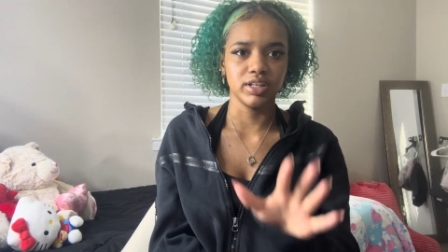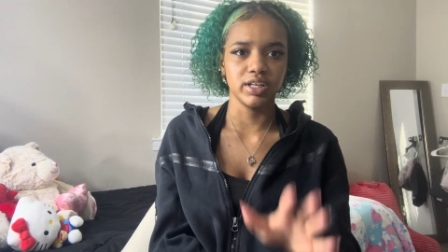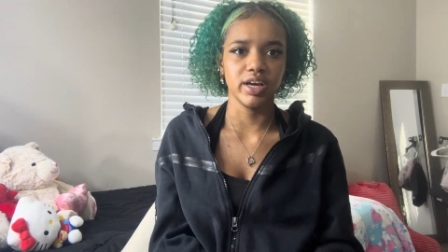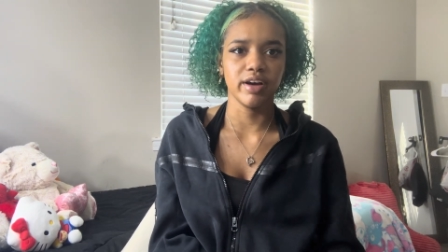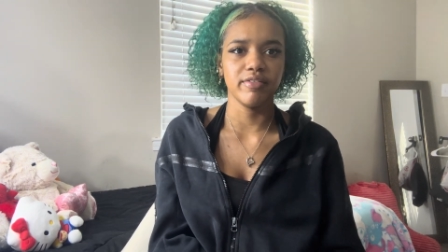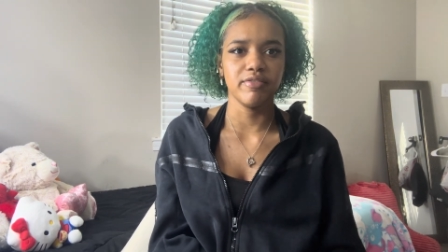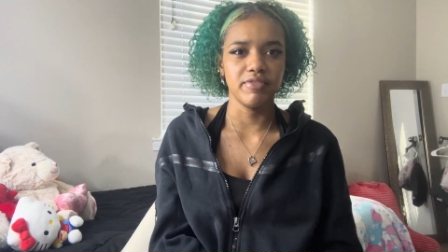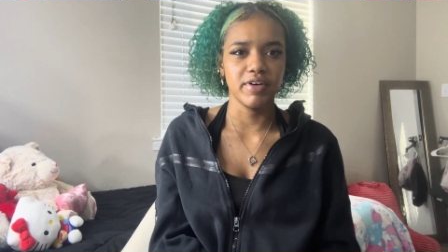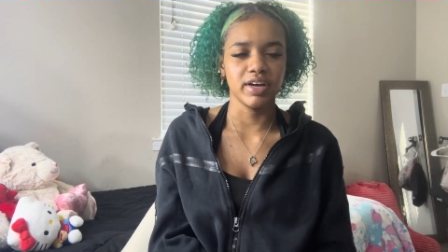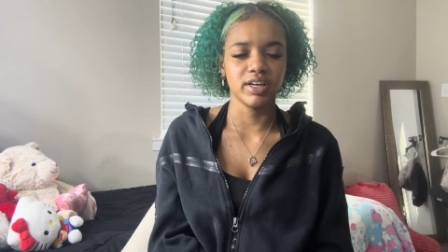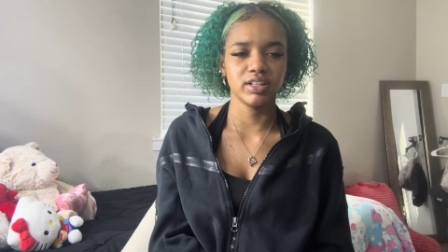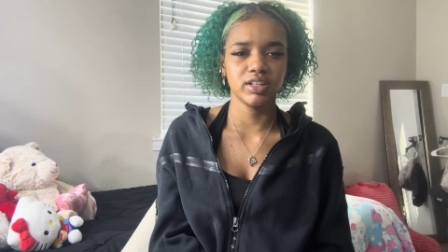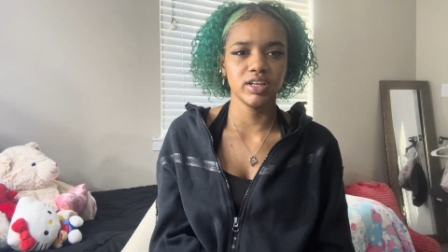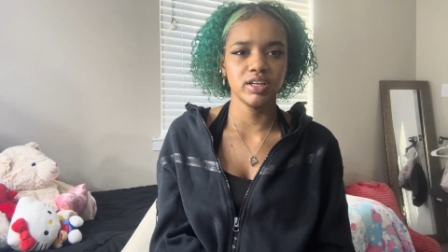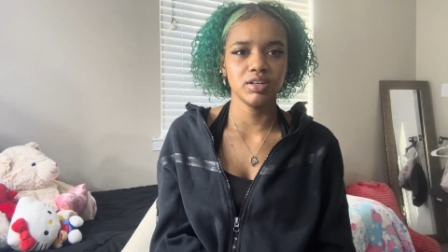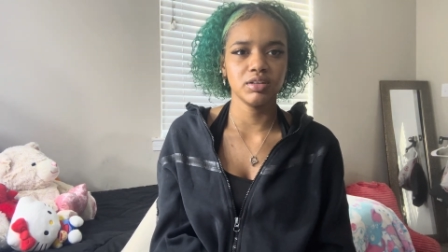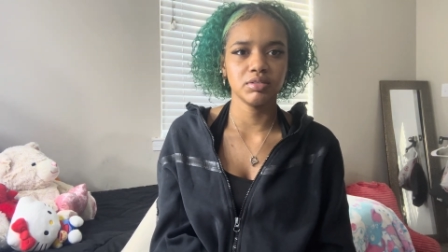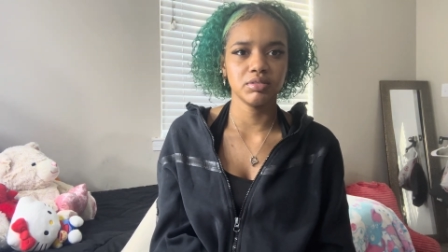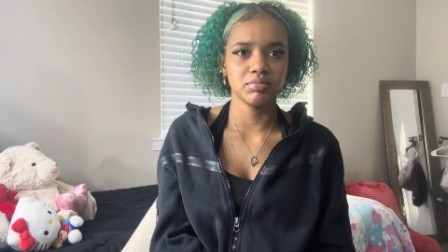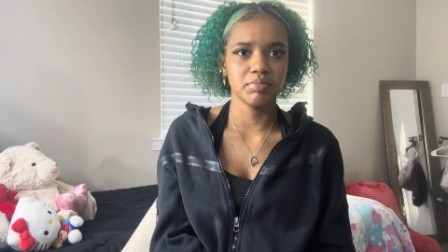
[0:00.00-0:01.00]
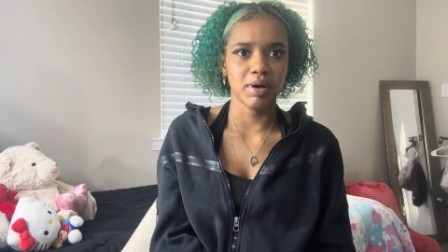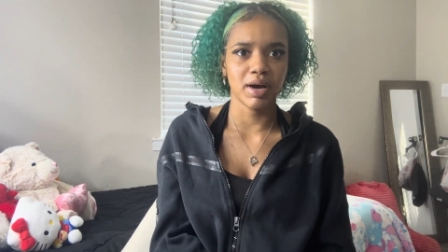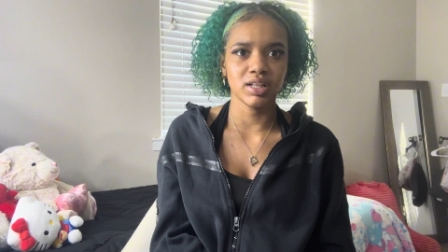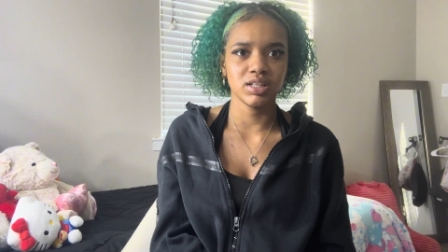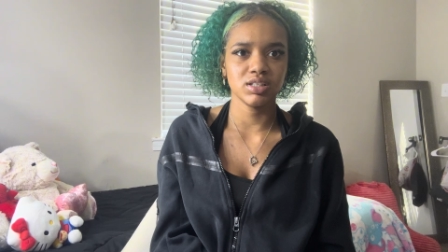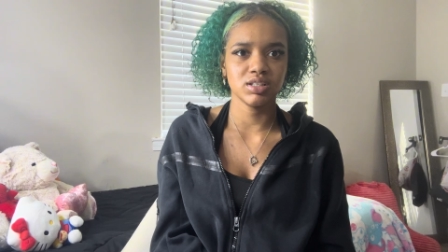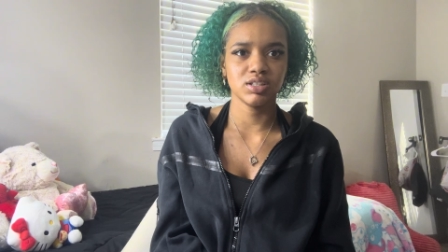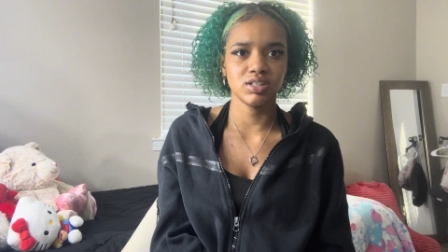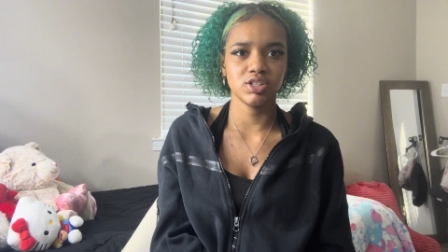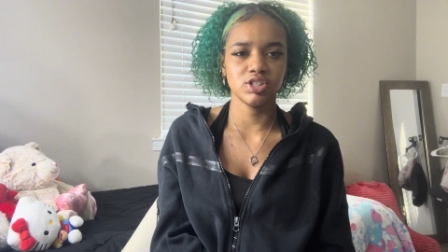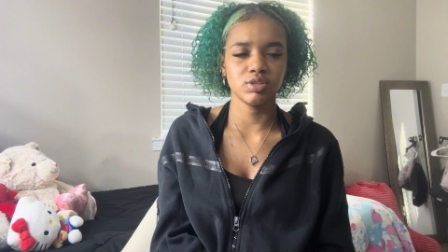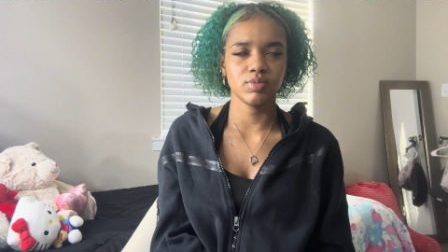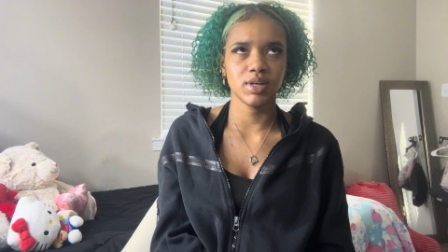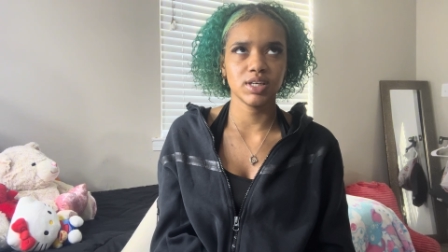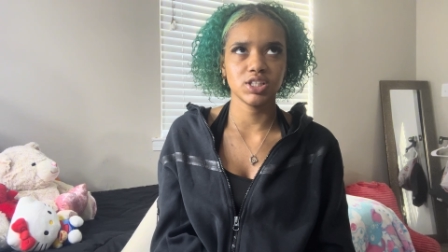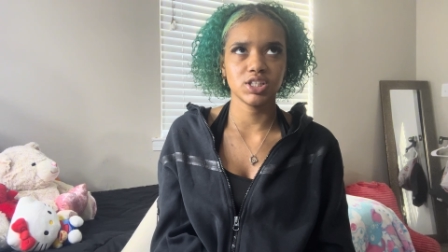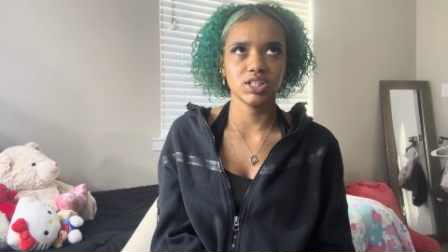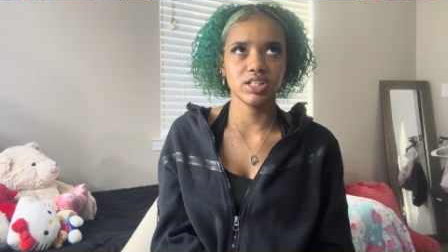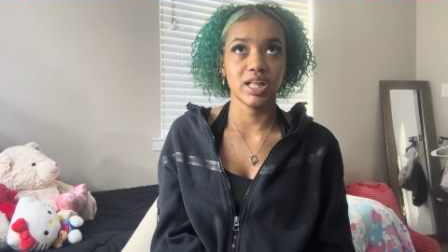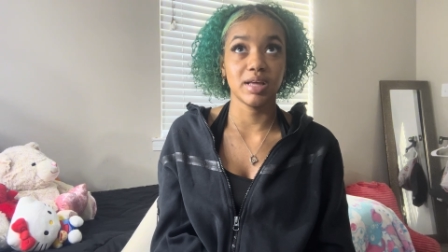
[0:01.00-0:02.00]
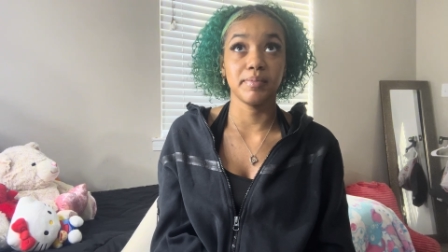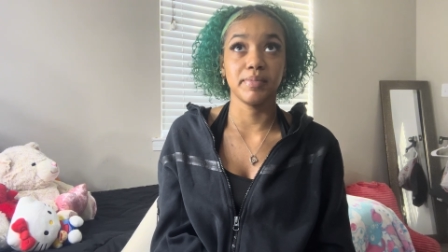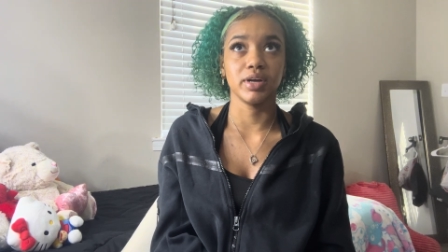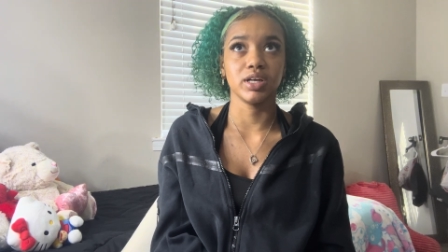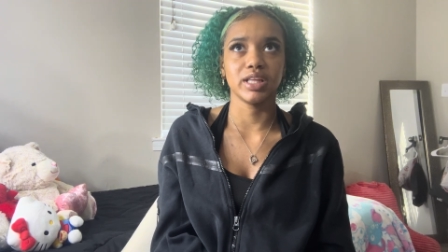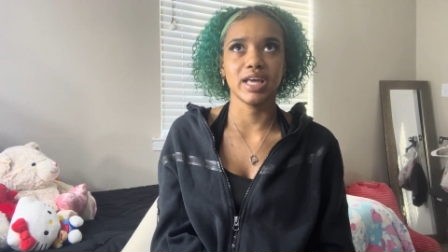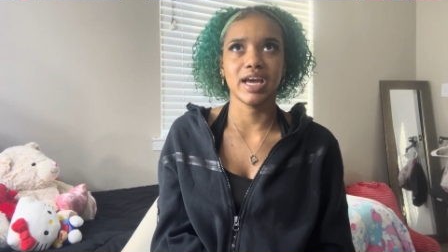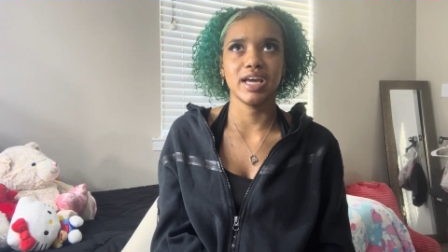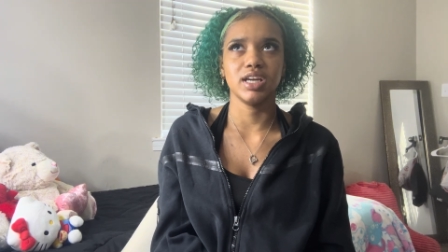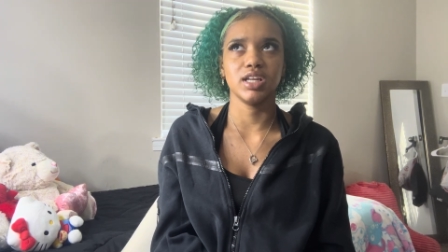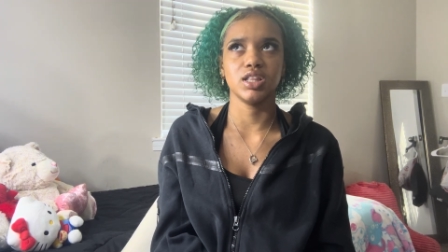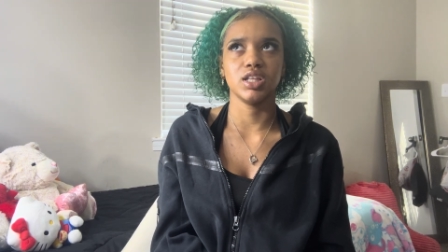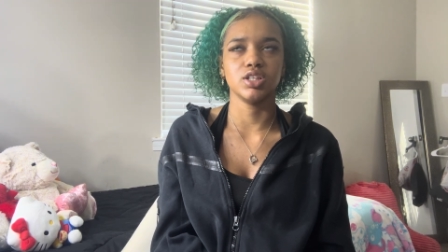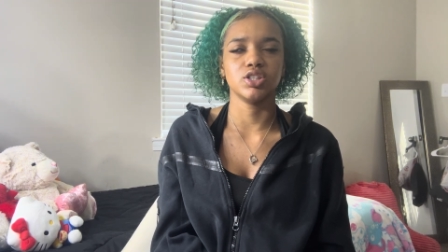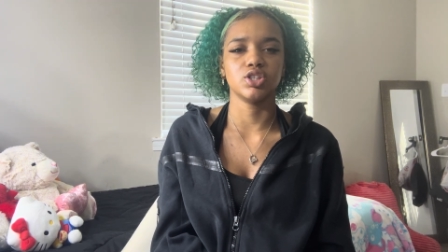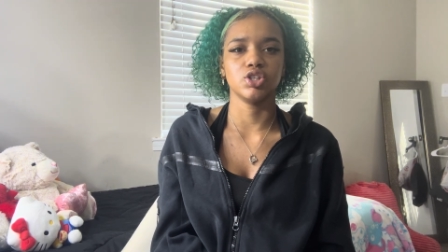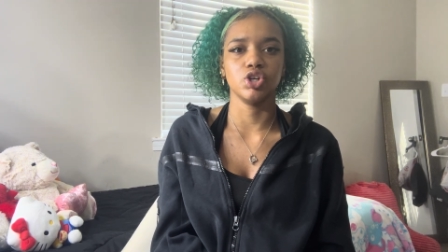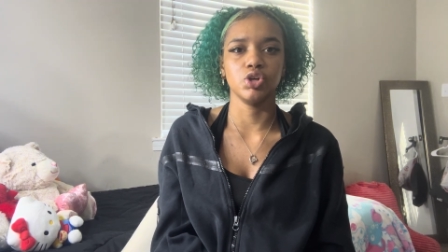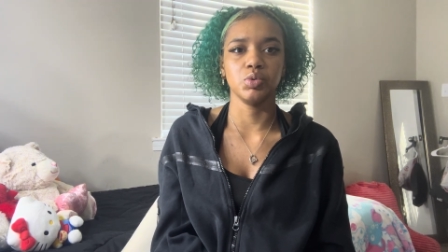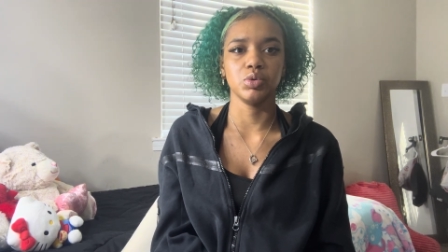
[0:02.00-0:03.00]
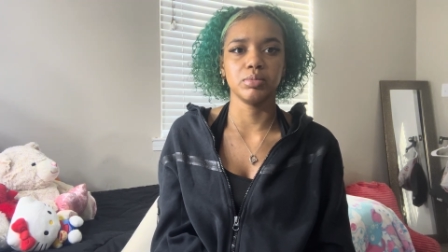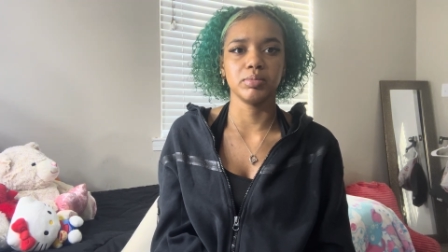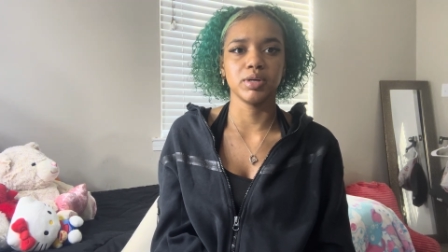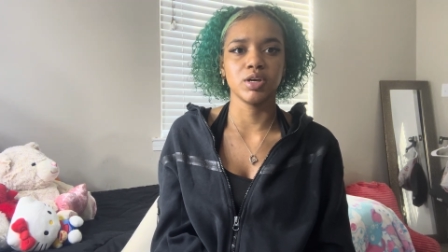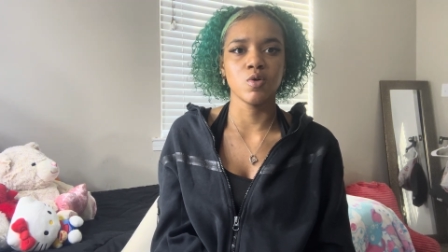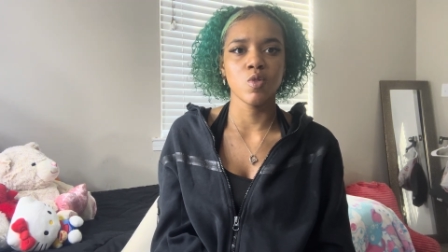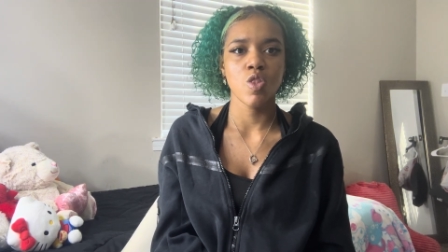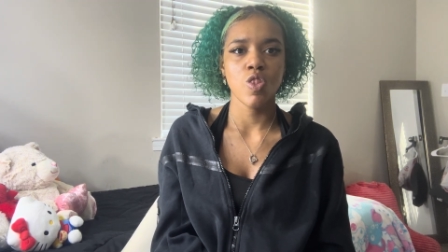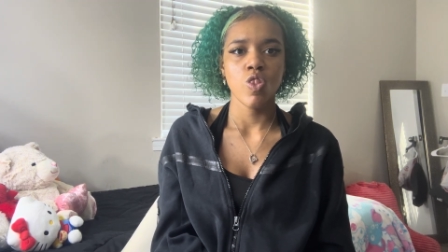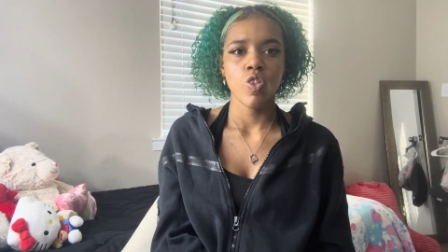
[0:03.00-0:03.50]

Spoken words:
affected by this situation that barely had anything to do with me.